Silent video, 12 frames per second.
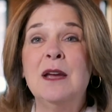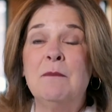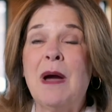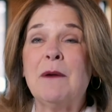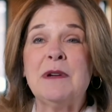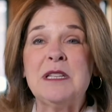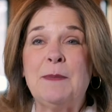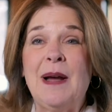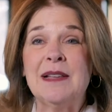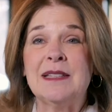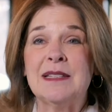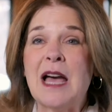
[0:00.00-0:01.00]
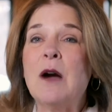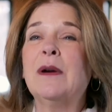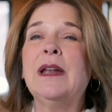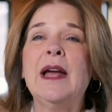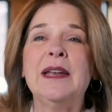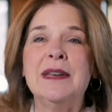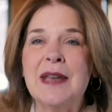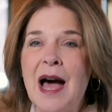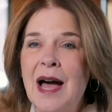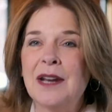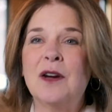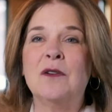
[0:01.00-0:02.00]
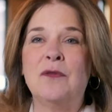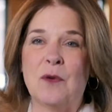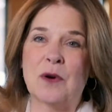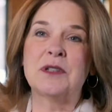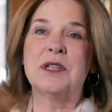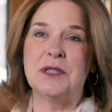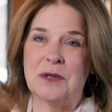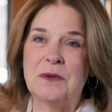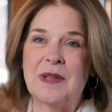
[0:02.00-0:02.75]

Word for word: My response is, how can I not afford to do